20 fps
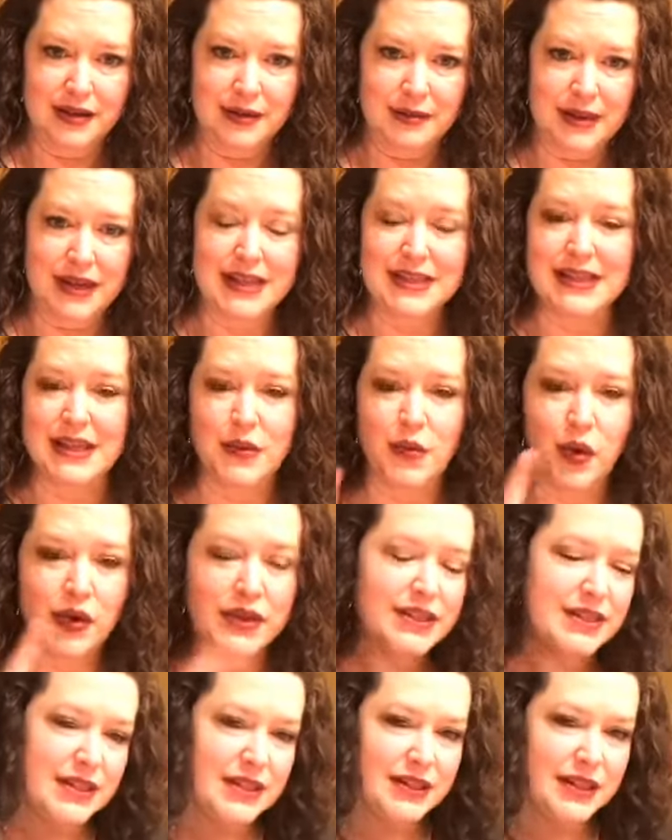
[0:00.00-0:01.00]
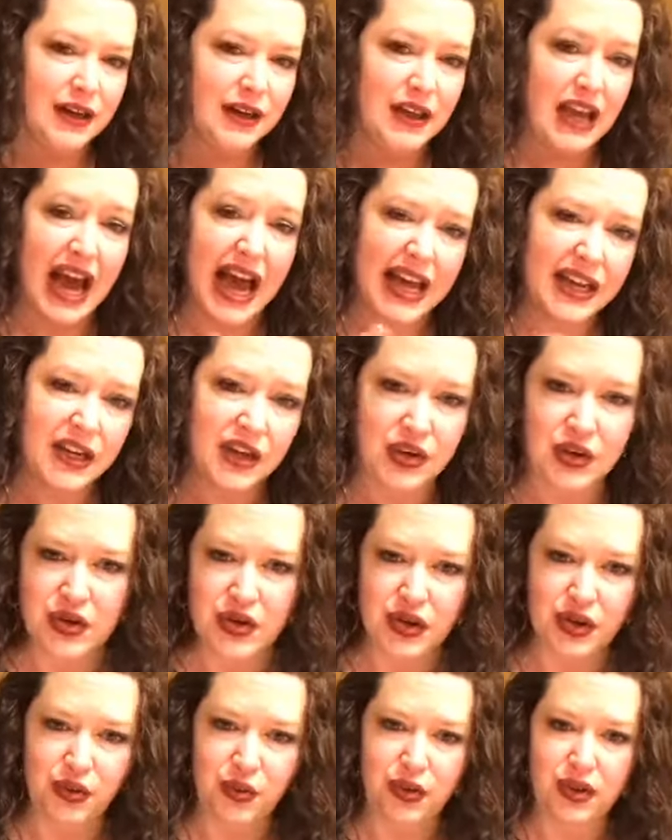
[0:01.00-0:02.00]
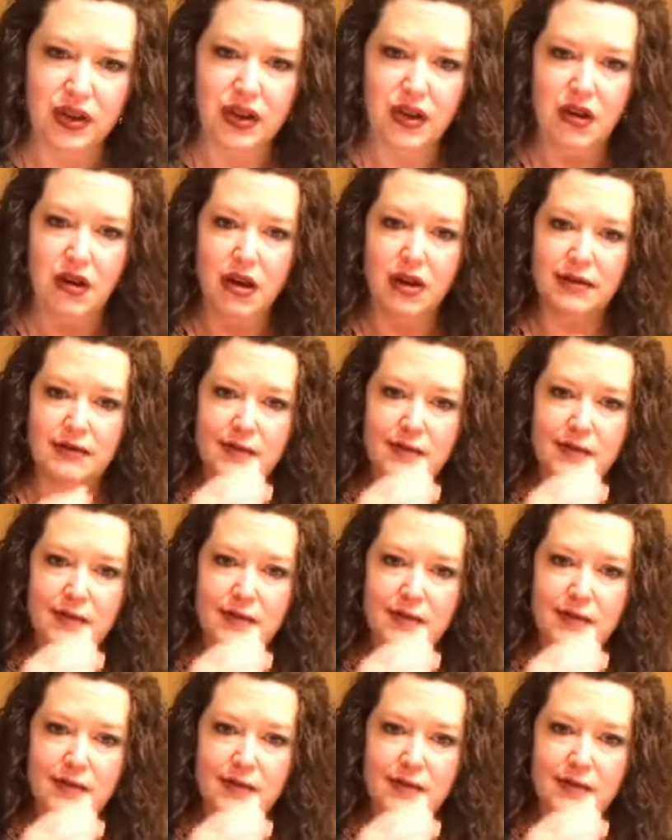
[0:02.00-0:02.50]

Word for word: because he wants to tell you, I know who you really are.